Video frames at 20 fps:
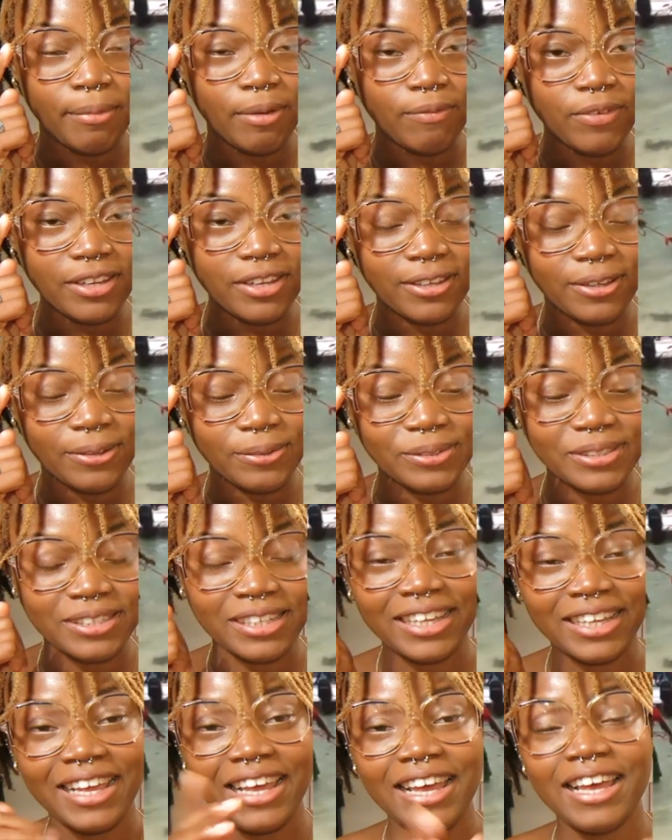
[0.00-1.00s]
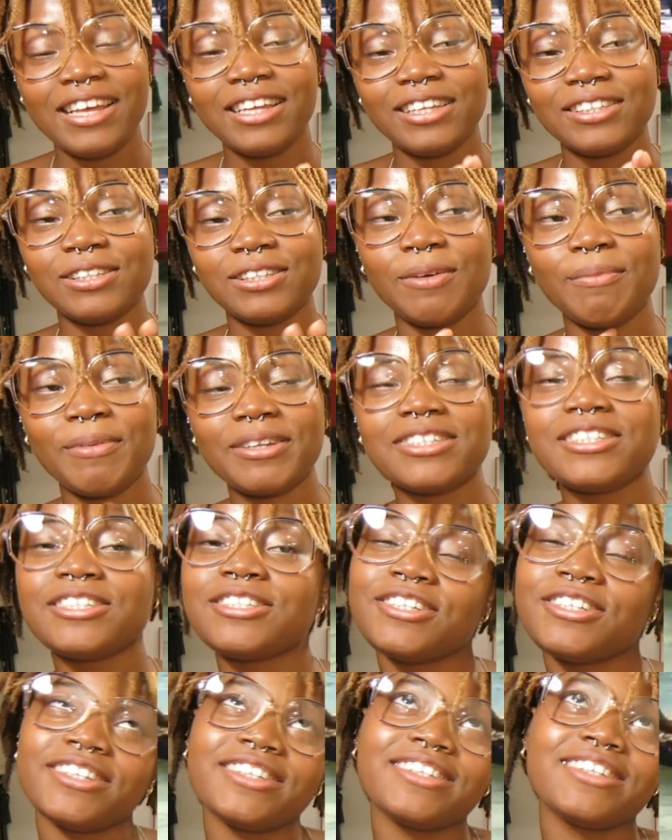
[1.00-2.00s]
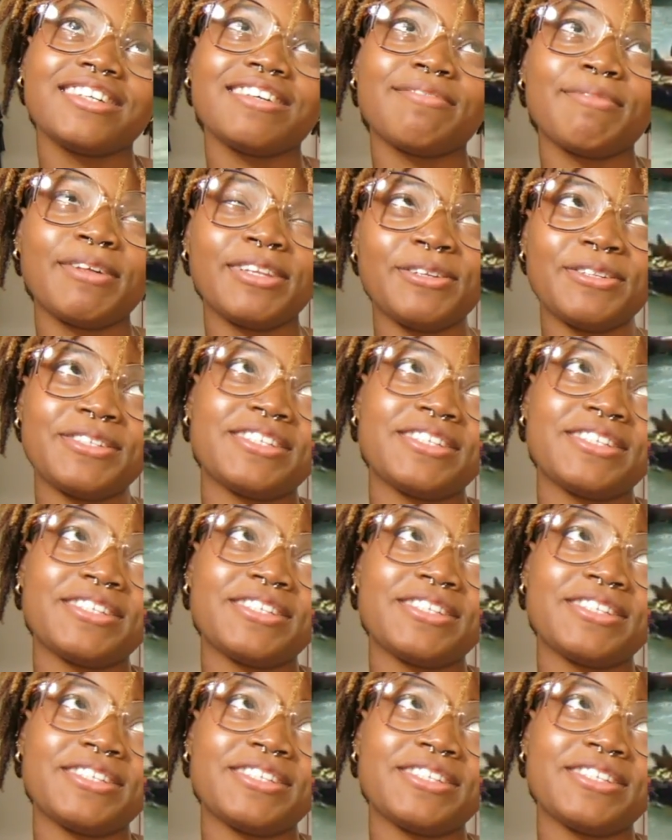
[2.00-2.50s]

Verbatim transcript: my videos. So my sister, my little